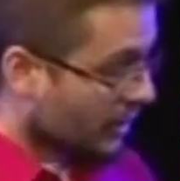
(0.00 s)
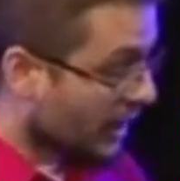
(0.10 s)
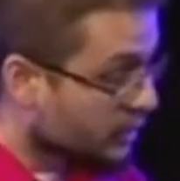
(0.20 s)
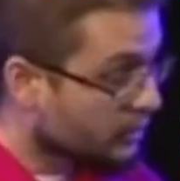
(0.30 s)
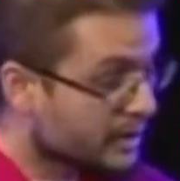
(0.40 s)

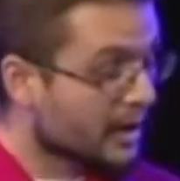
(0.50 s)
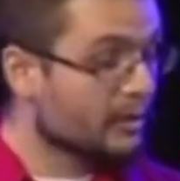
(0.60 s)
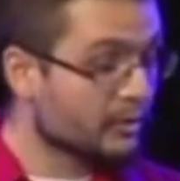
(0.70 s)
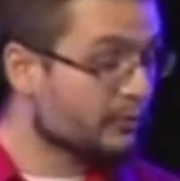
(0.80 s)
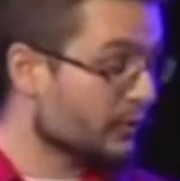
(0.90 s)
I don't
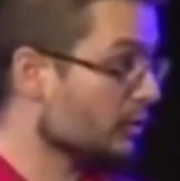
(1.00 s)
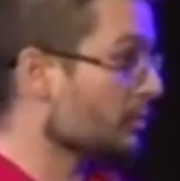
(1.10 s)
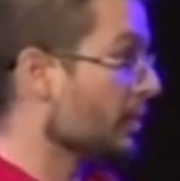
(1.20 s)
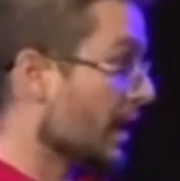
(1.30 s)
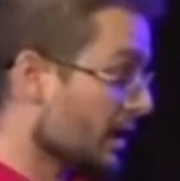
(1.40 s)
care if
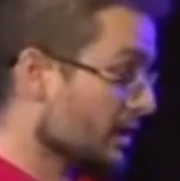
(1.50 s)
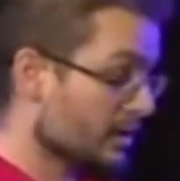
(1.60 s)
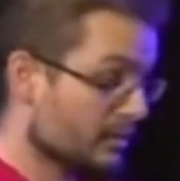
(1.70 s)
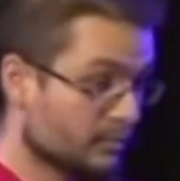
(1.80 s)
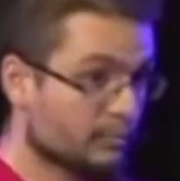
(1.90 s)
you're
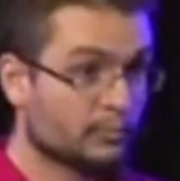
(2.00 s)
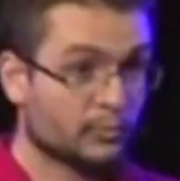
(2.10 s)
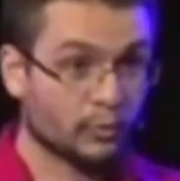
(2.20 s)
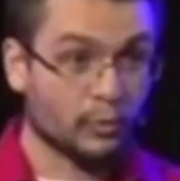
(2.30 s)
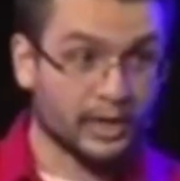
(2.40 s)
black,
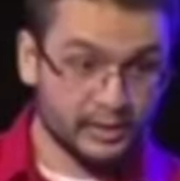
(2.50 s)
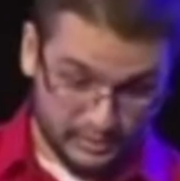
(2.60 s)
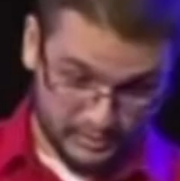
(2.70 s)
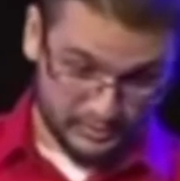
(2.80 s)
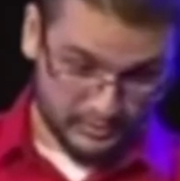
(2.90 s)

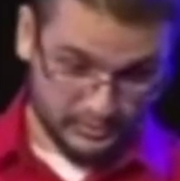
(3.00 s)
white,